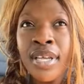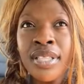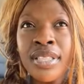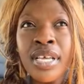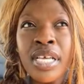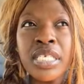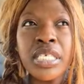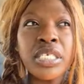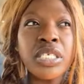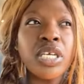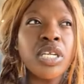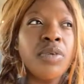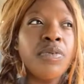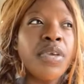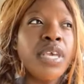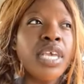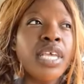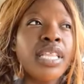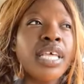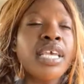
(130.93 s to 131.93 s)
this is going to
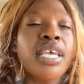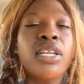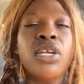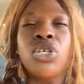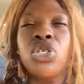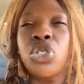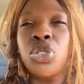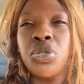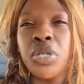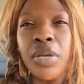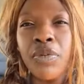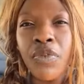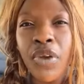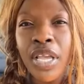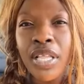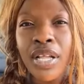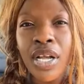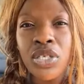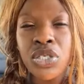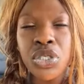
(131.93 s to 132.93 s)
be like an extreme
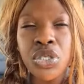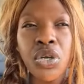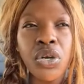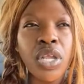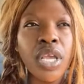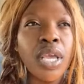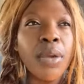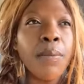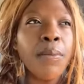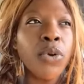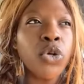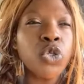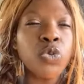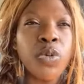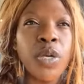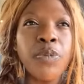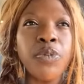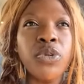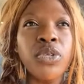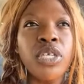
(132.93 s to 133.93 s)
weight loss journey. Most
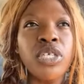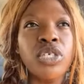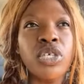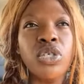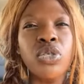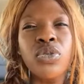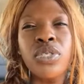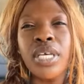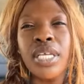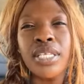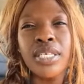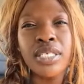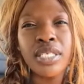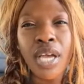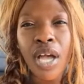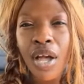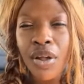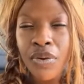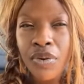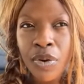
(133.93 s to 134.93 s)
people need to lose at least
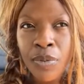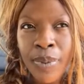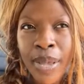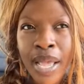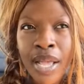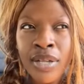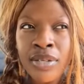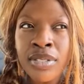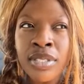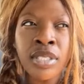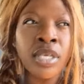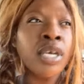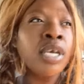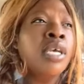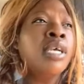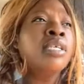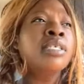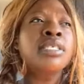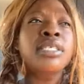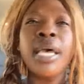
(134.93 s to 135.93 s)
100 pounds.
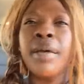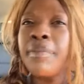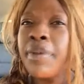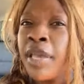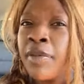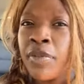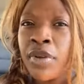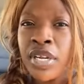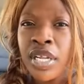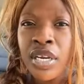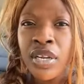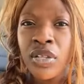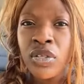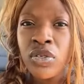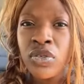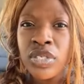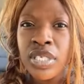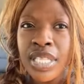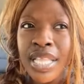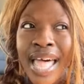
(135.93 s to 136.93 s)
Some people need to
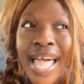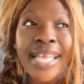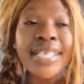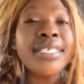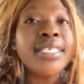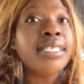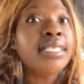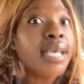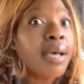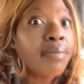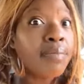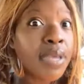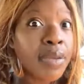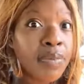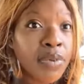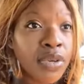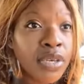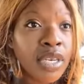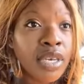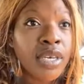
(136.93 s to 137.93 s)
lose less. Some
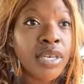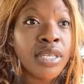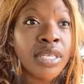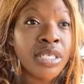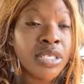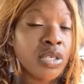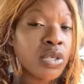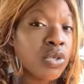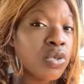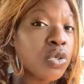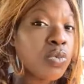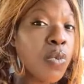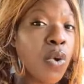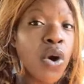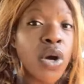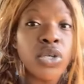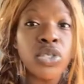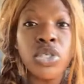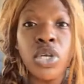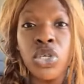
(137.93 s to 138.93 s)
people need, need to lose
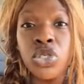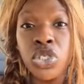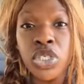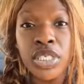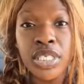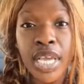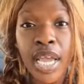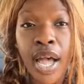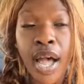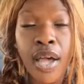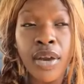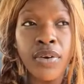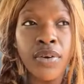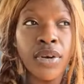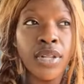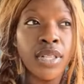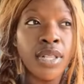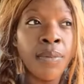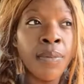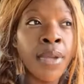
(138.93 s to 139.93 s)
more. So I'll just say
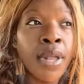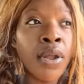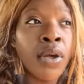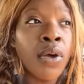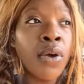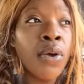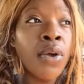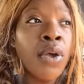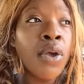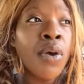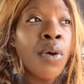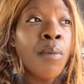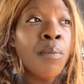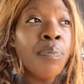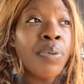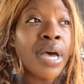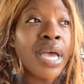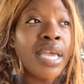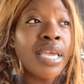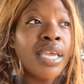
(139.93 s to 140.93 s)
100 in the middle.
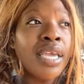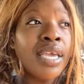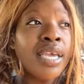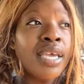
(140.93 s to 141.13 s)
But